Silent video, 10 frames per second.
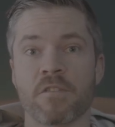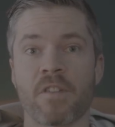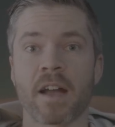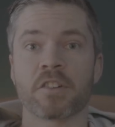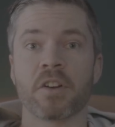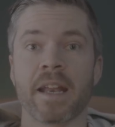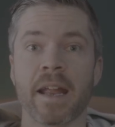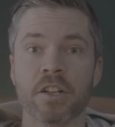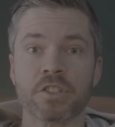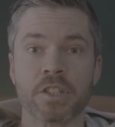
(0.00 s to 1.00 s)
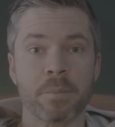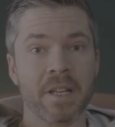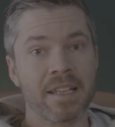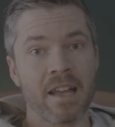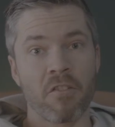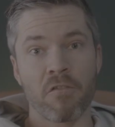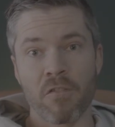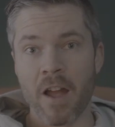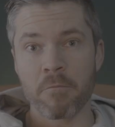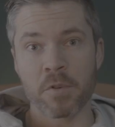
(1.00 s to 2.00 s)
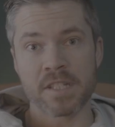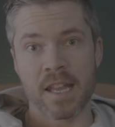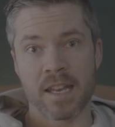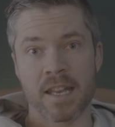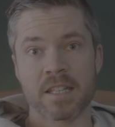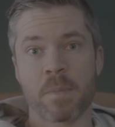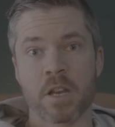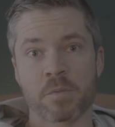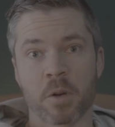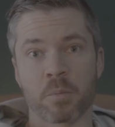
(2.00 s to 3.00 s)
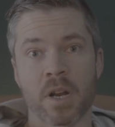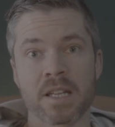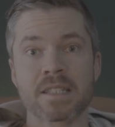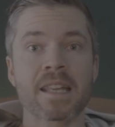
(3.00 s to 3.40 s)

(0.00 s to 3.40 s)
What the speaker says: factor in Airdrie being down 5% in its benchmark price,